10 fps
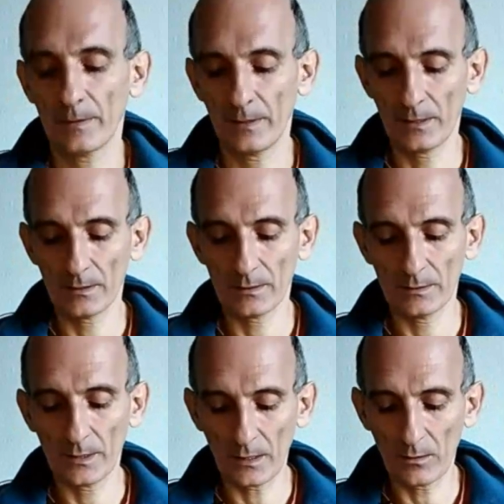And
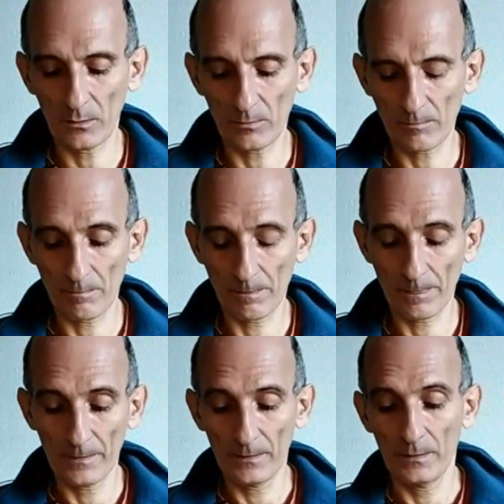now
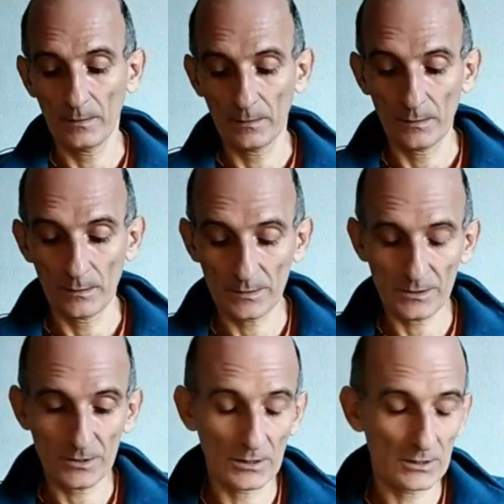
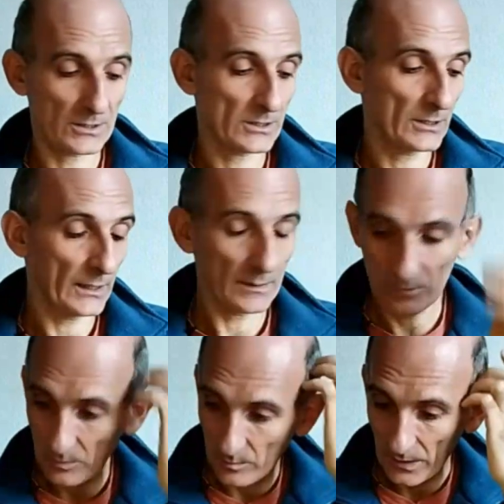it is time
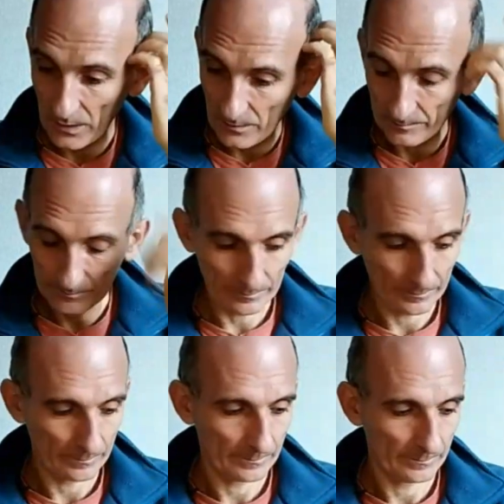to make
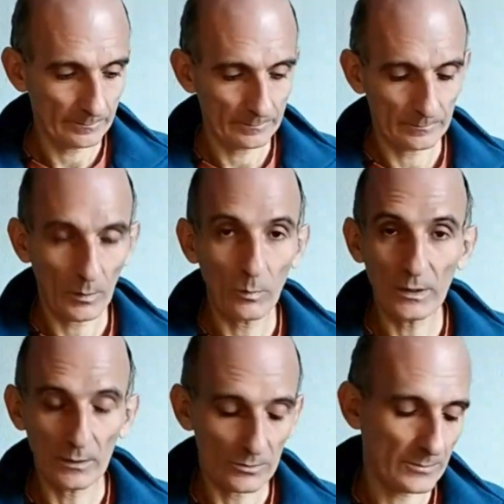
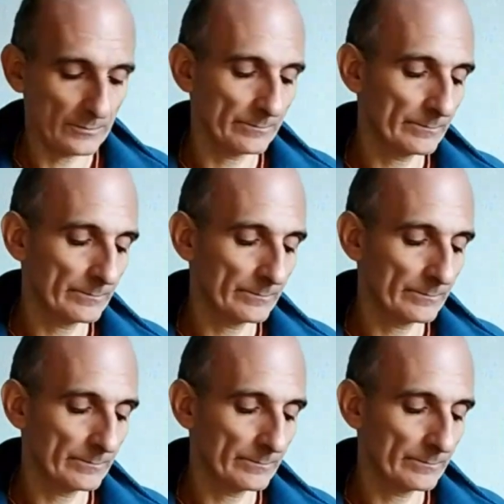windows.